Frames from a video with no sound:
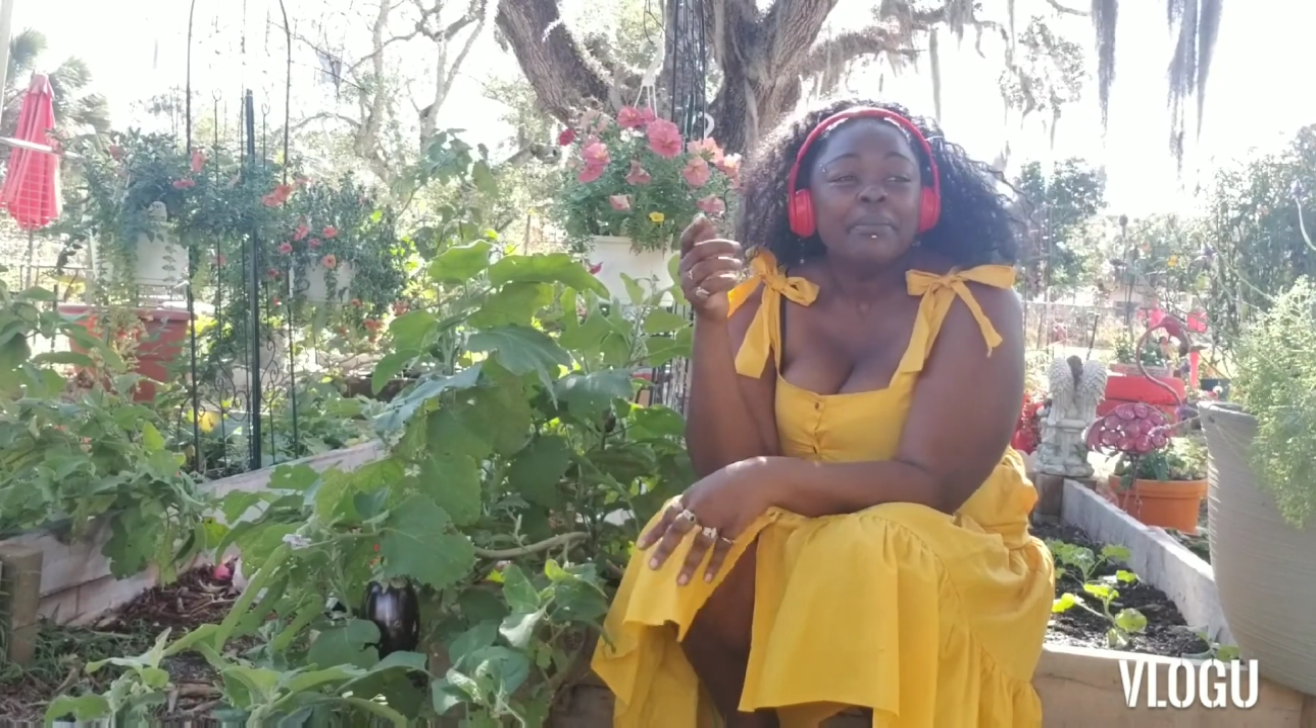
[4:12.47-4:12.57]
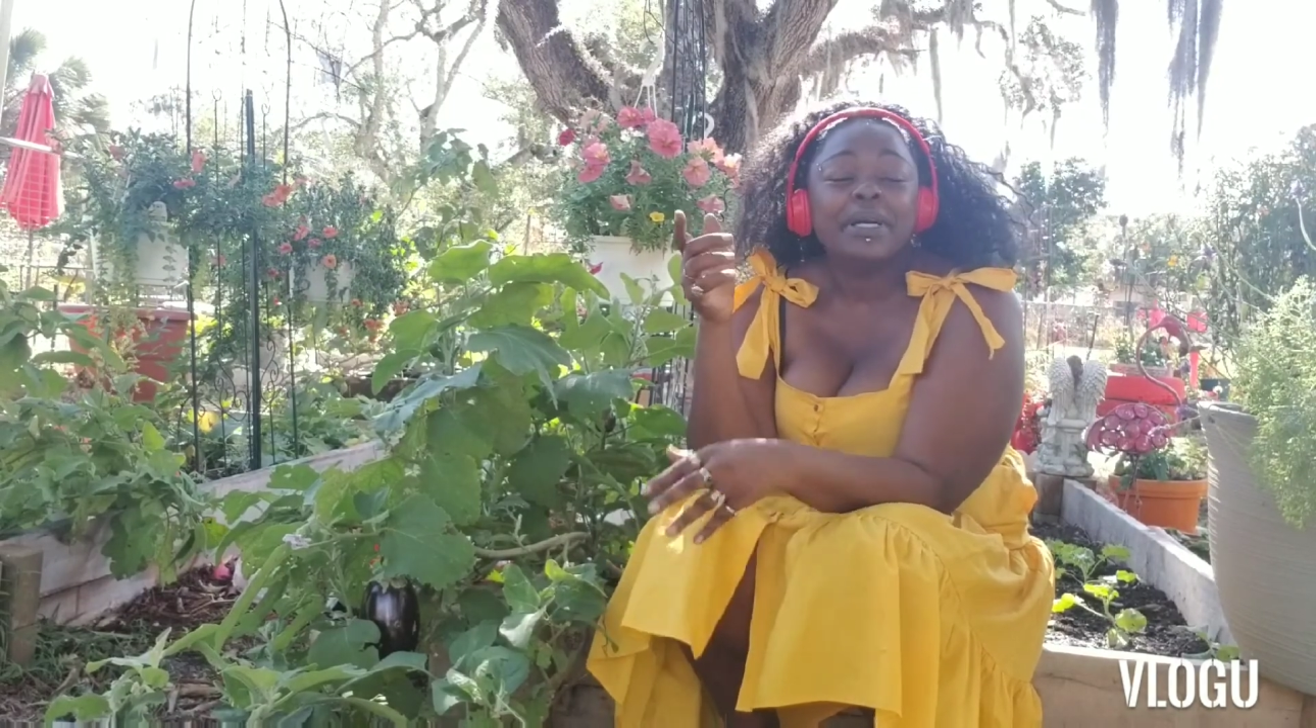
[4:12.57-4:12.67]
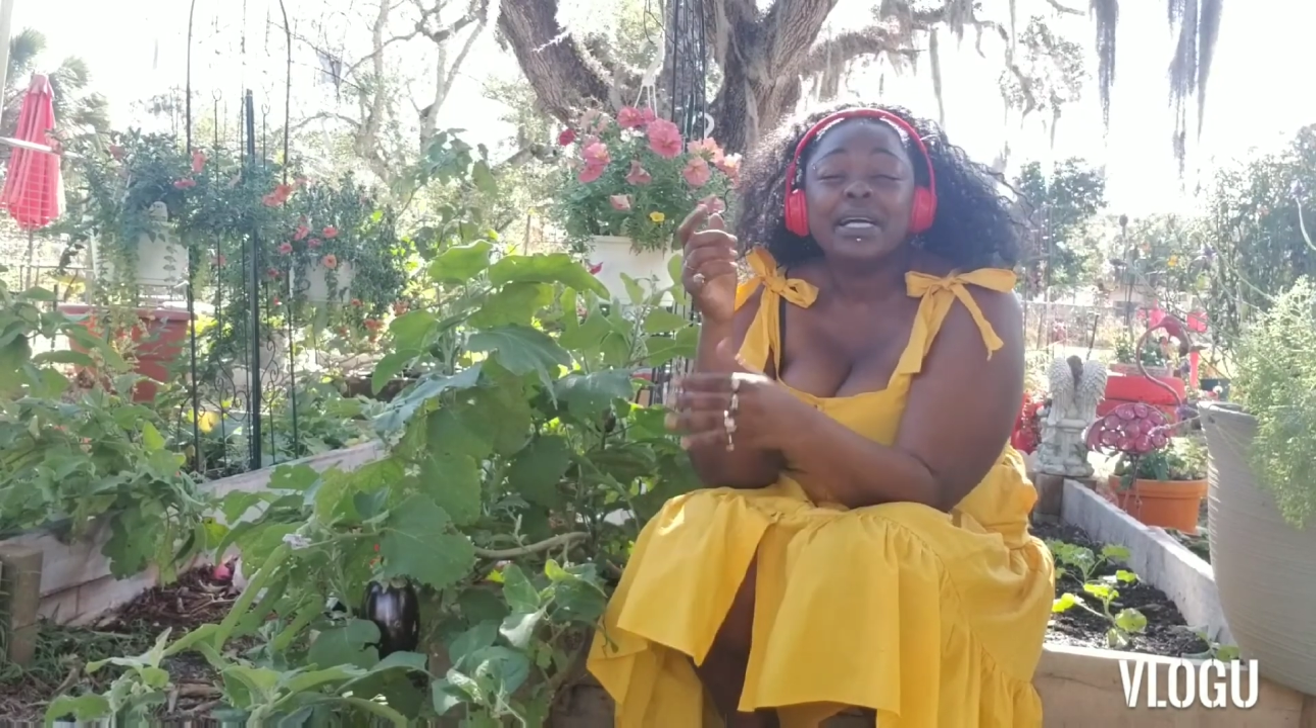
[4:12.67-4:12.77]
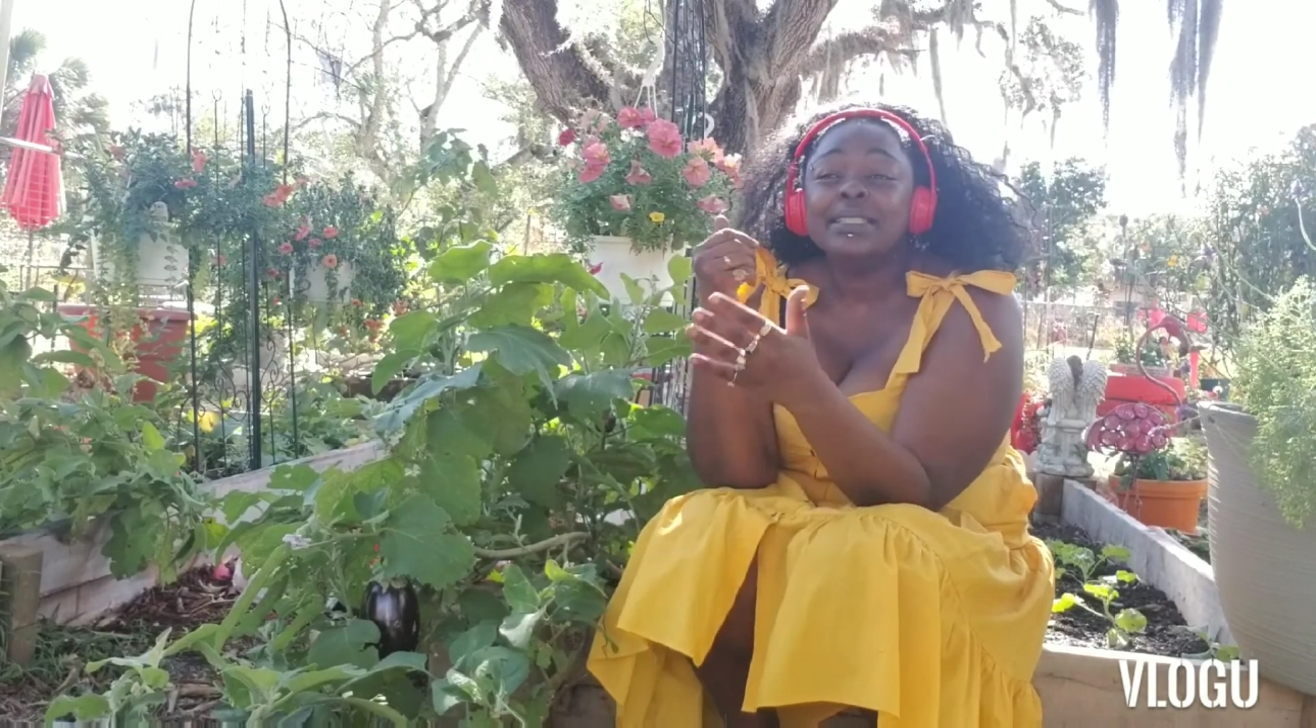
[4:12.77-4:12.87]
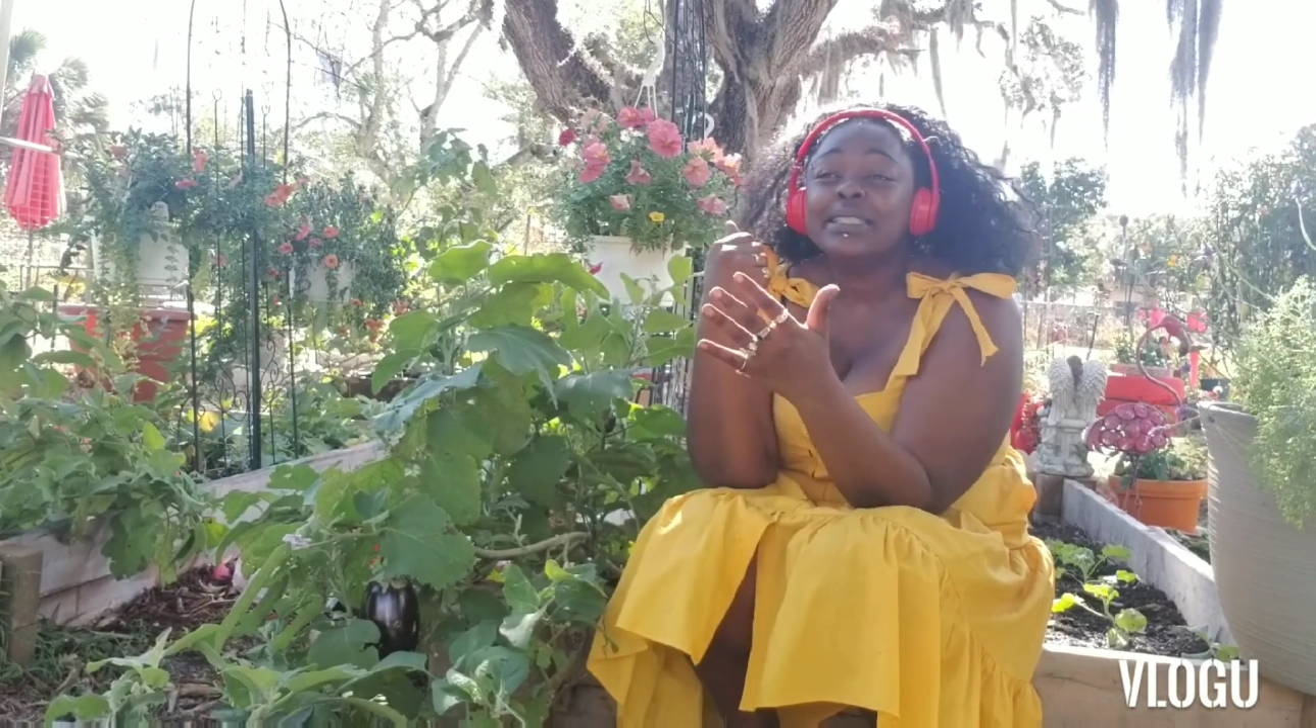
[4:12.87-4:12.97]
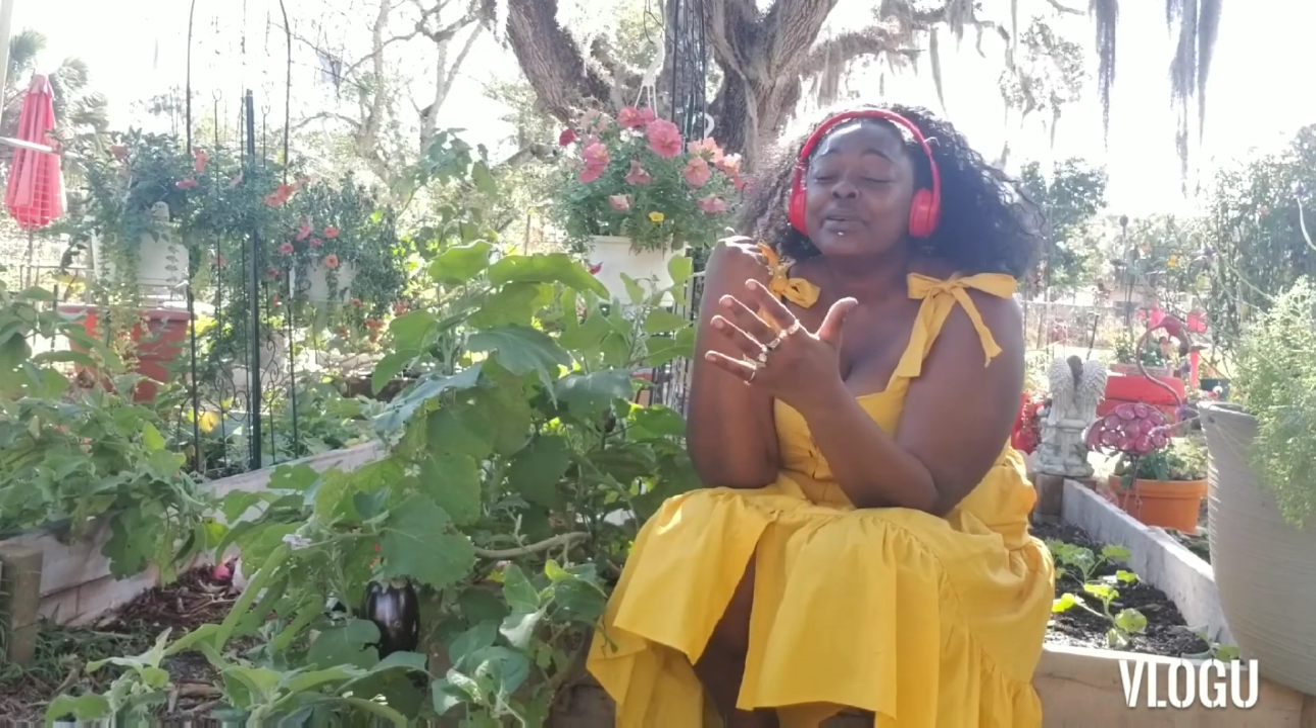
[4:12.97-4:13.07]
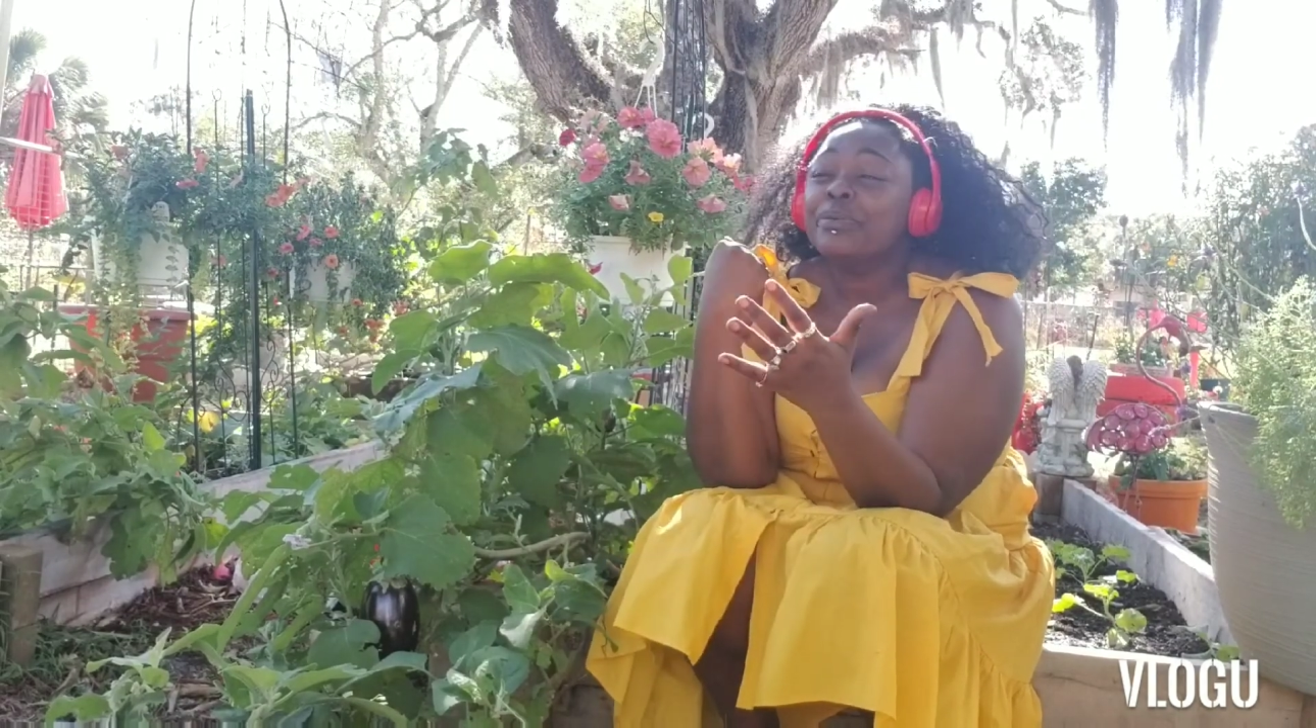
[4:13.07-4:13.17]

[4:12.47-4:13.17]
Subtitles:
because it